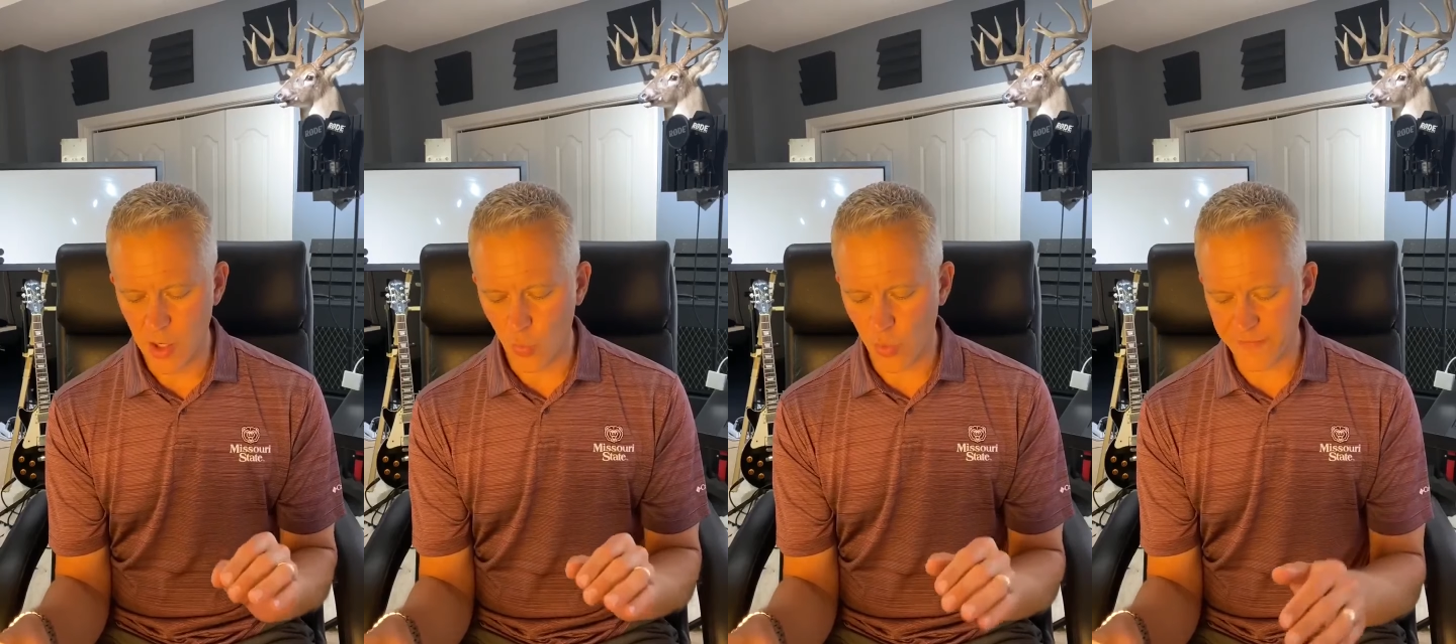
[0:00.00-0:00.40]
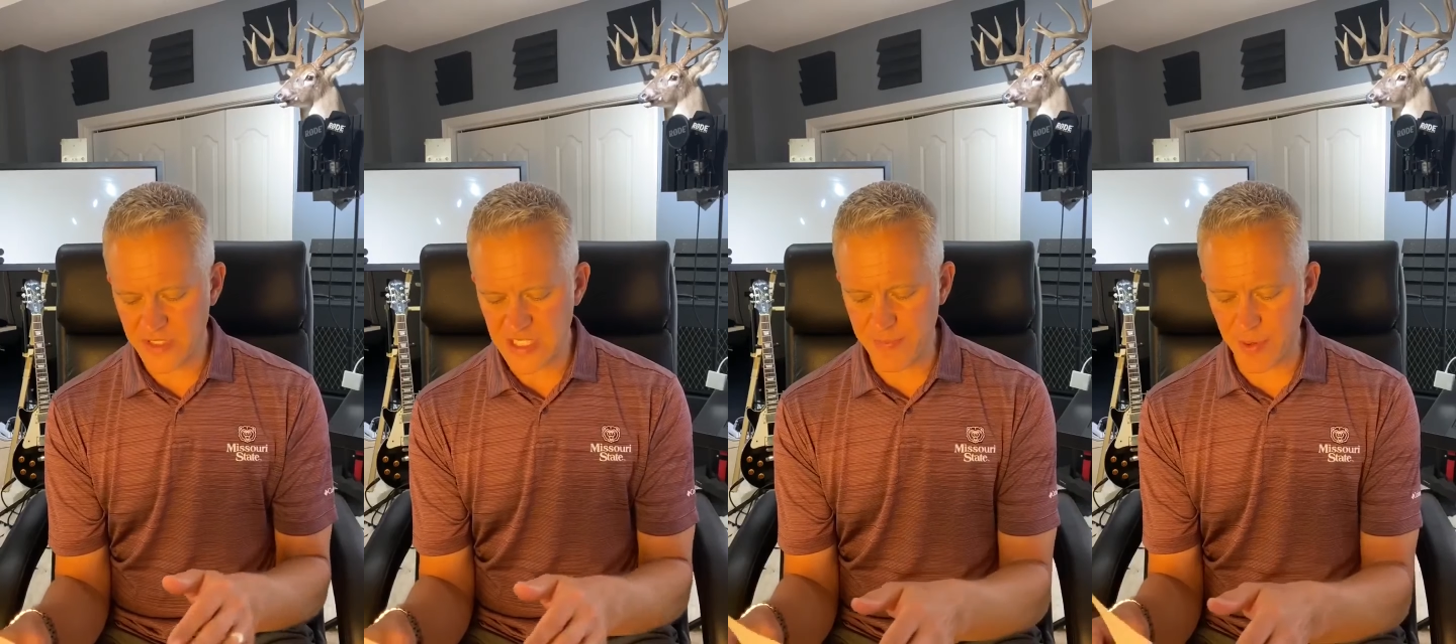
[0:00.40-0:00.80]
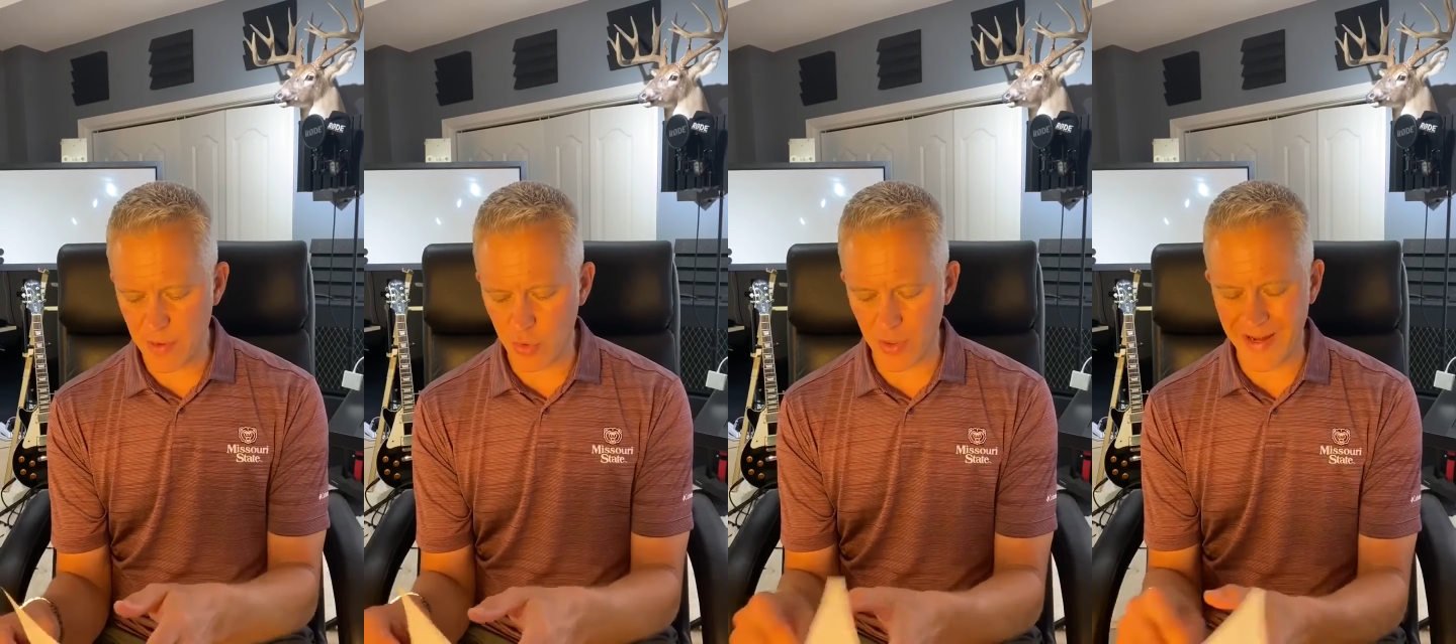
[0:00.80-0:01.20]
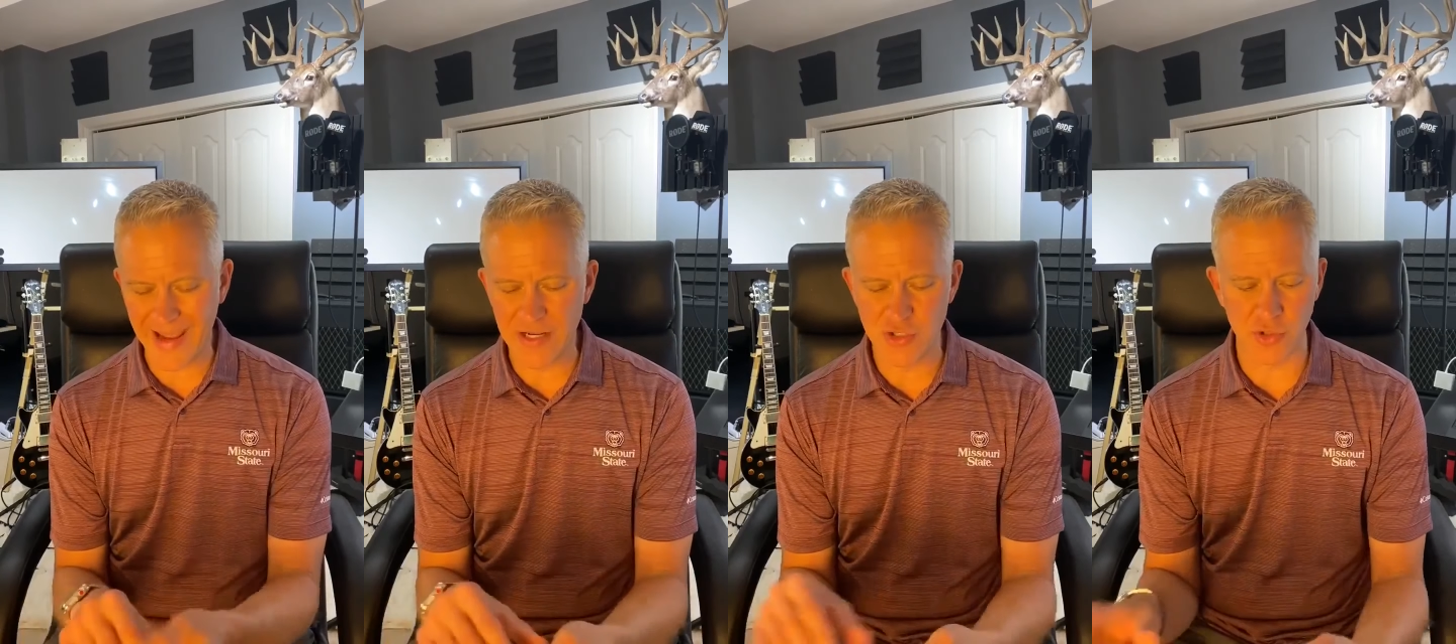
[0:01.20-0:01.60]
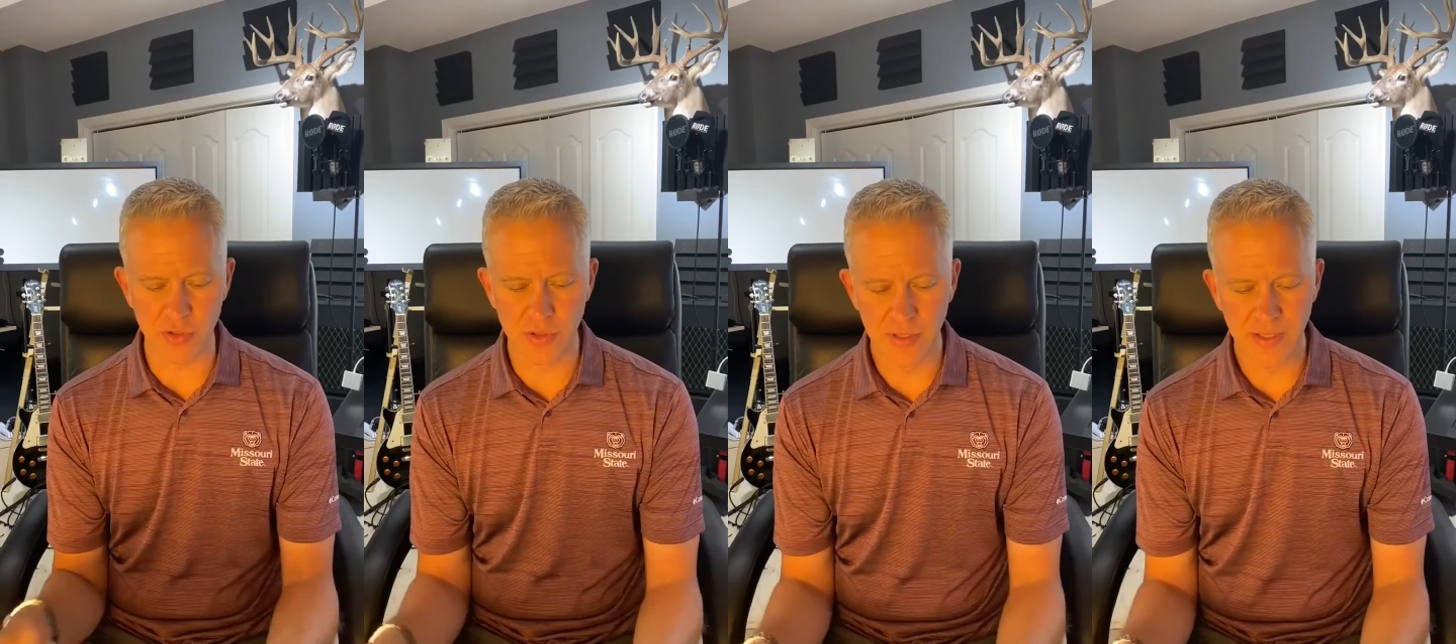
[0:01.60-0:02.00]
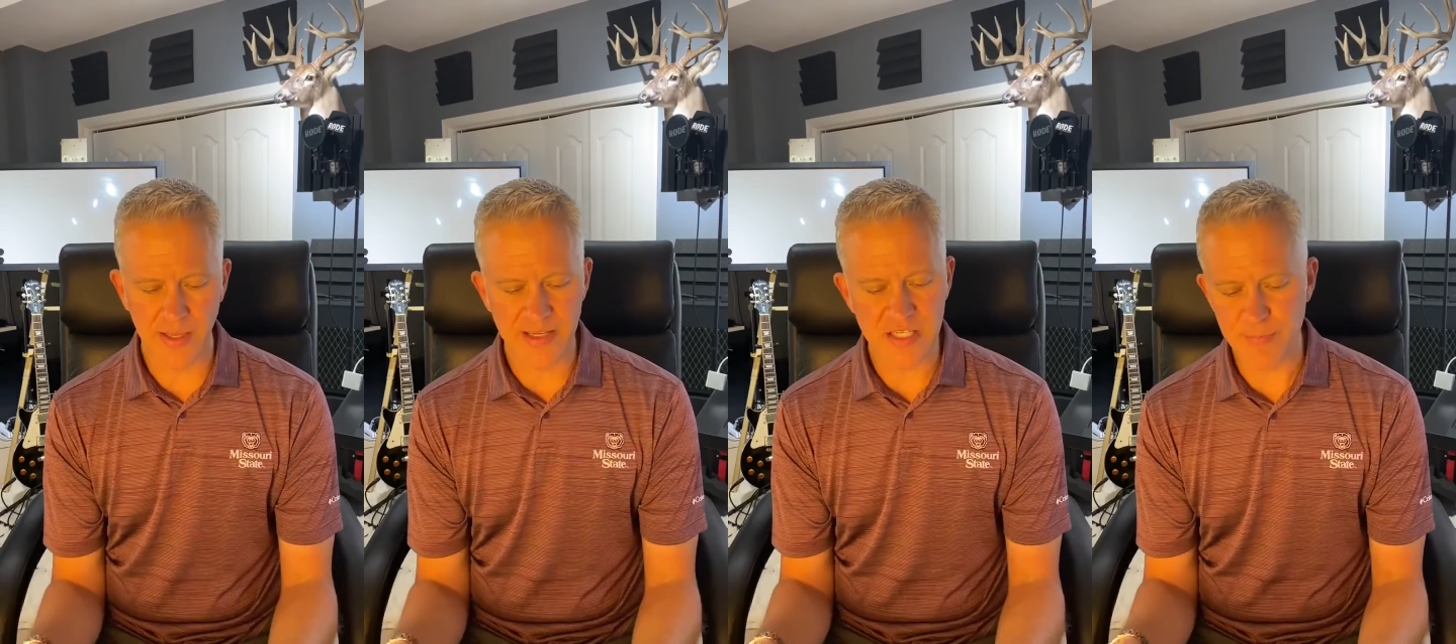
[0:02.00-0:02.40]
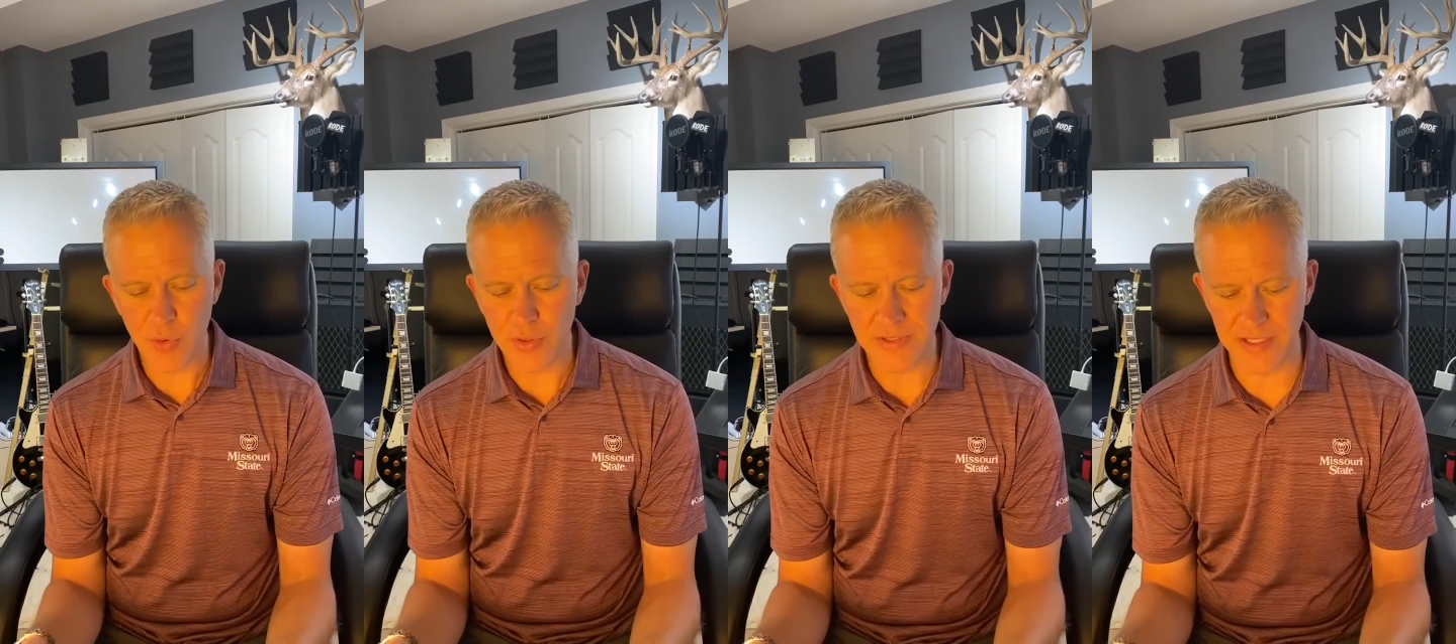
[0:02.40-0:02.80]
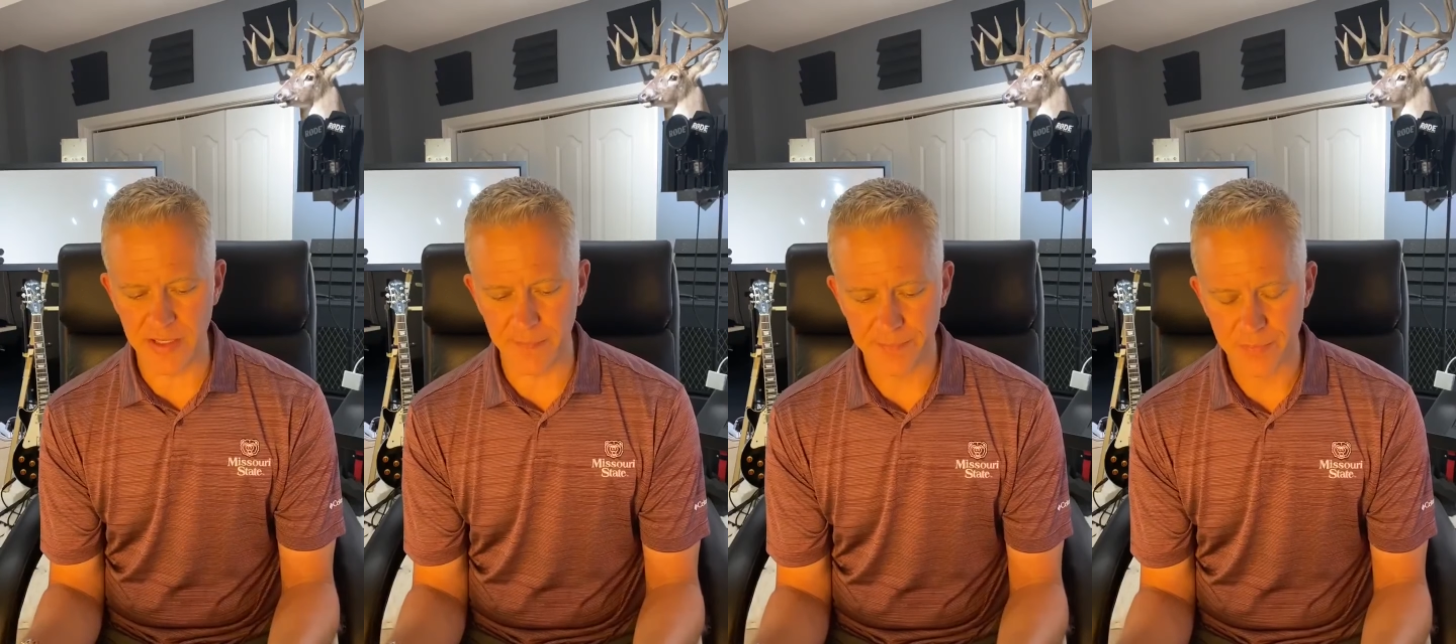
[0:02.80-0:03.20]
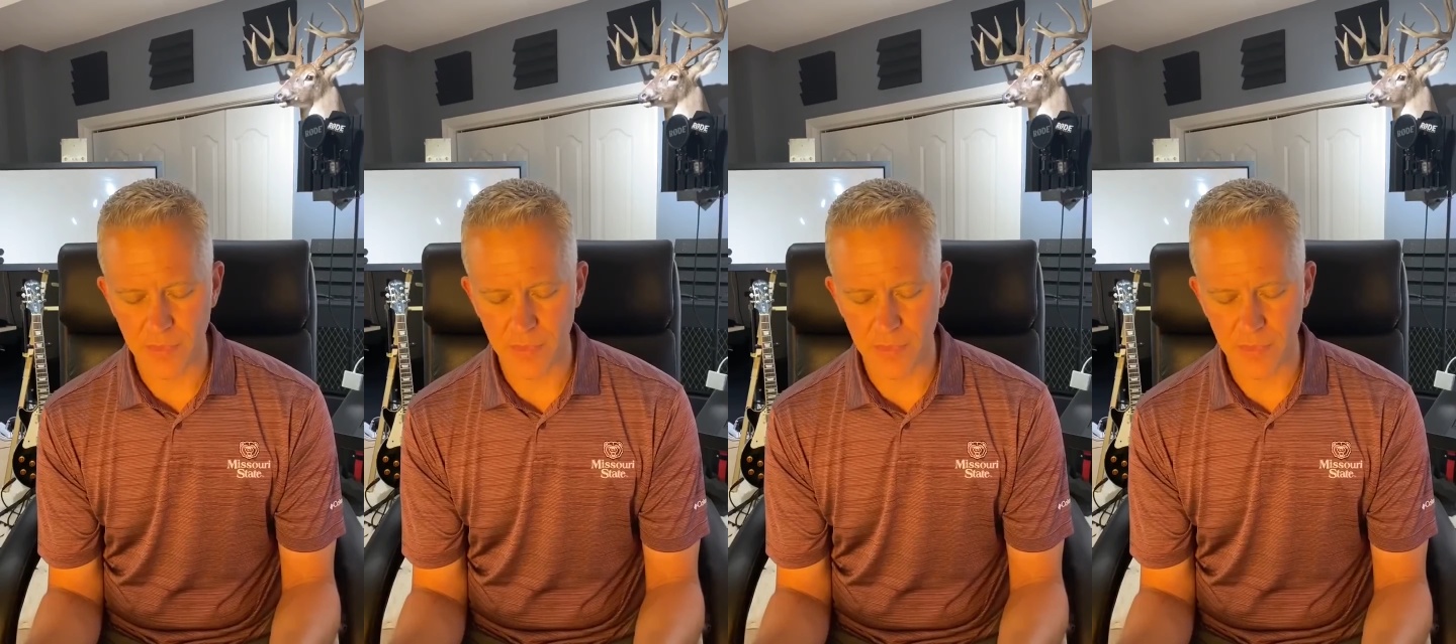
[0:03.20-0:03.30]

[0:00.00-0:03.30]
"What if a spirit or an angel has spoken to him?"